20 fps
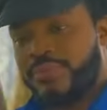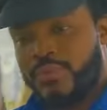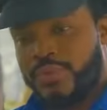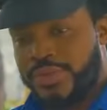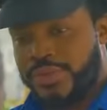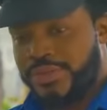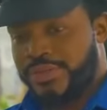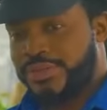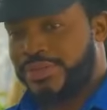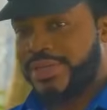
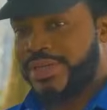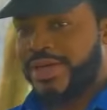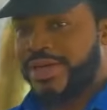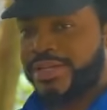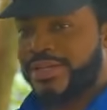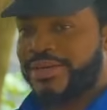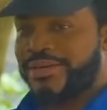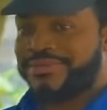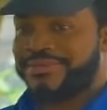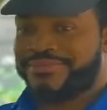we do
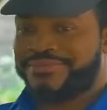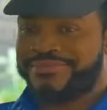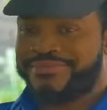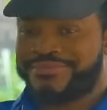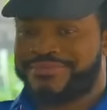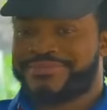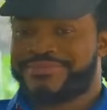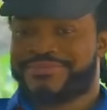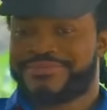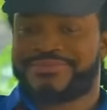together.
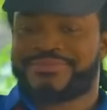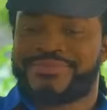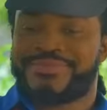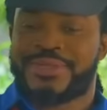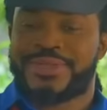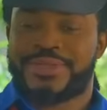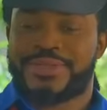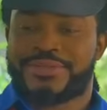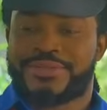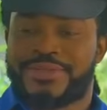
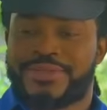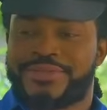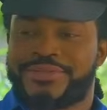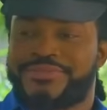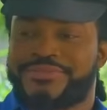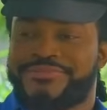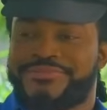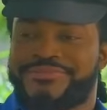Your turn.